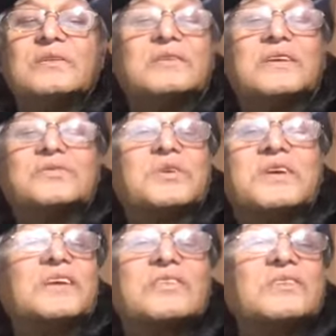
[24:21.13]
Ted
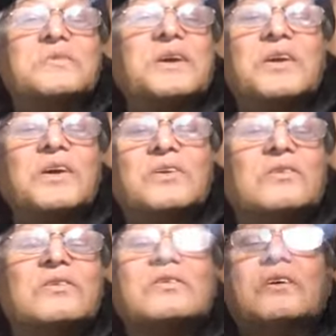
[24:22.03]
Jury doesn't even
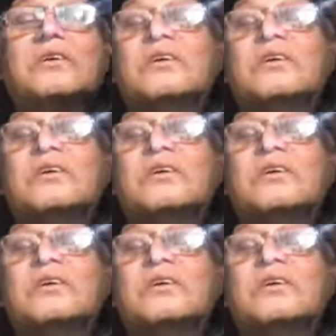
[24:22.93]
know